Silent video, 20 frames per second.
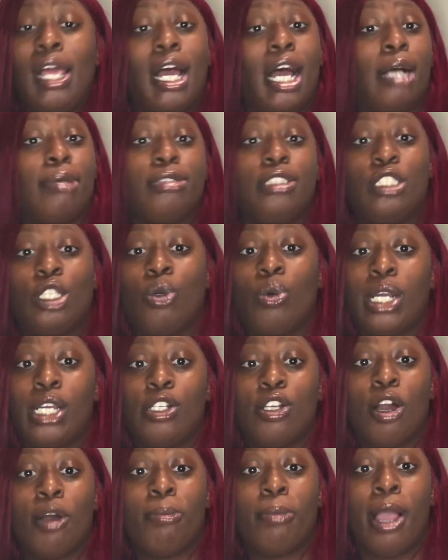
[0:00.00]
I'm still
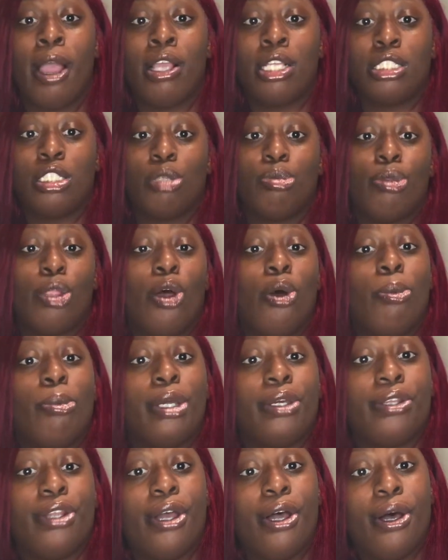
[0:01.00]
waiting on my
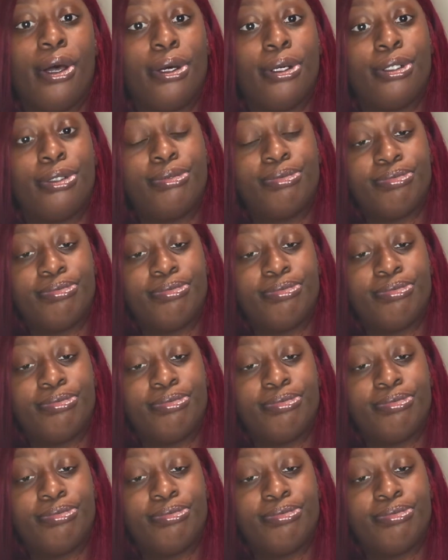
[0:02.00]
diploma, though.